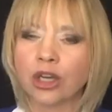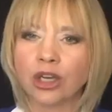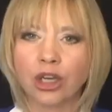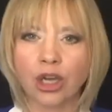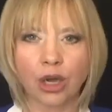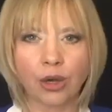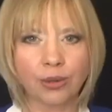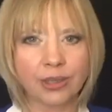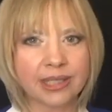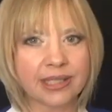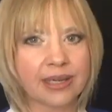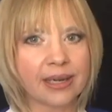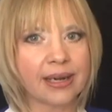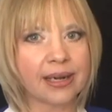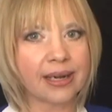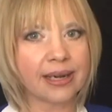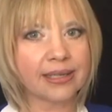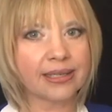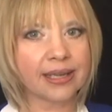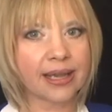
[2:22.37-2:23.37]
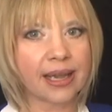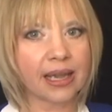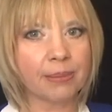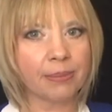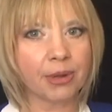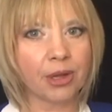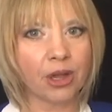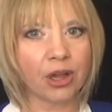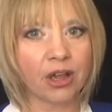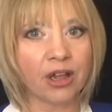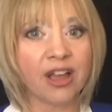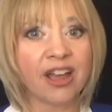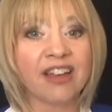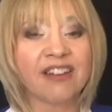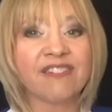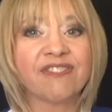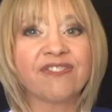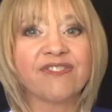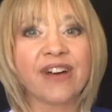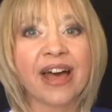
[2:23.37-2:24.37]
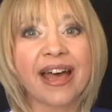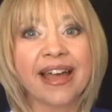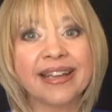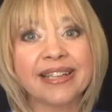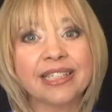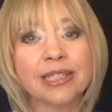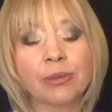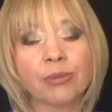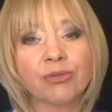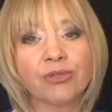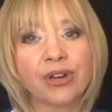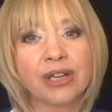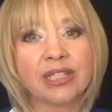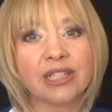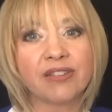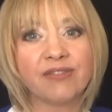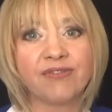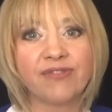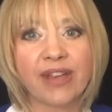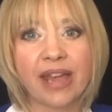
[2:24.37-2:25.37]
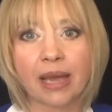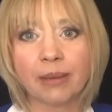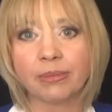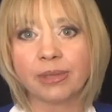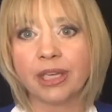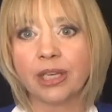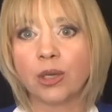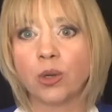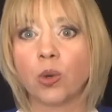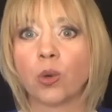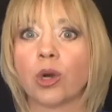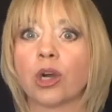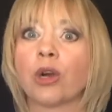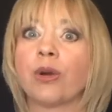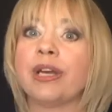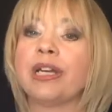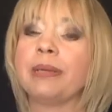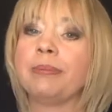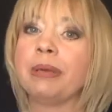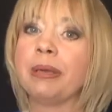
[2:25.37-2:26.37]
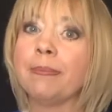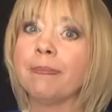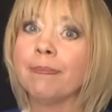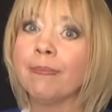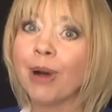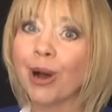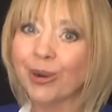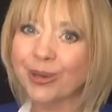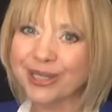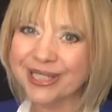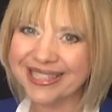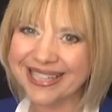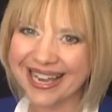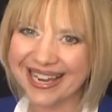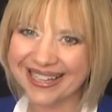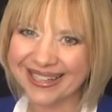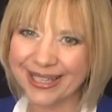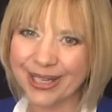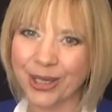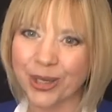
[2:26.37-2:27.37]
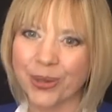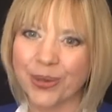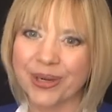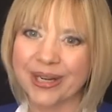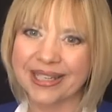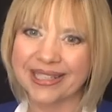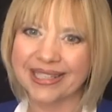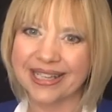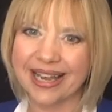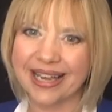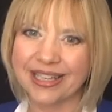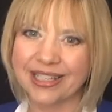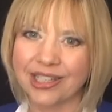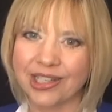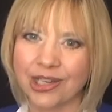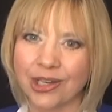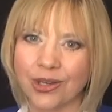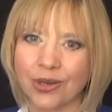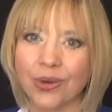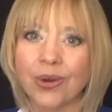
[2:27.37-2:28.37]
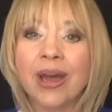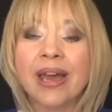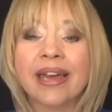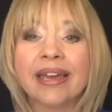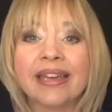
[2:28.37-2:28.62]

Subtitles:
go sit at a table, find some friends and family who are going to be most likely to criticize you,